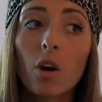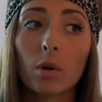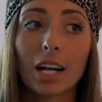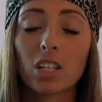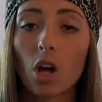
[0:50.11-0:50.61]

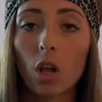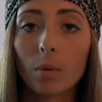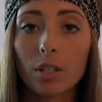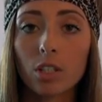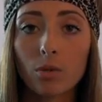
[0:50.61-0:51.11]
where I just all I
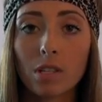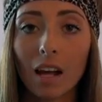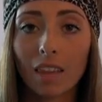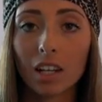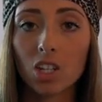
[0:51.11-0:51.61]
wanted to do was
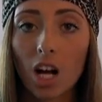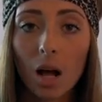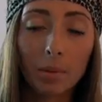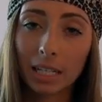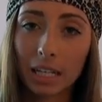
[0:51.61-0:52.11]
online
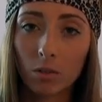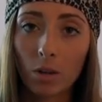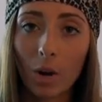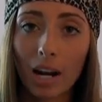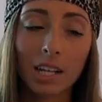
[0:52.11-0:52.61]
shop like I don't
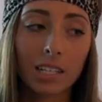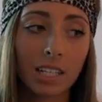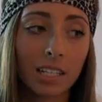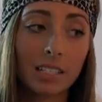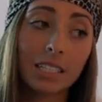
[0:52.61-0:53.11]
know why because I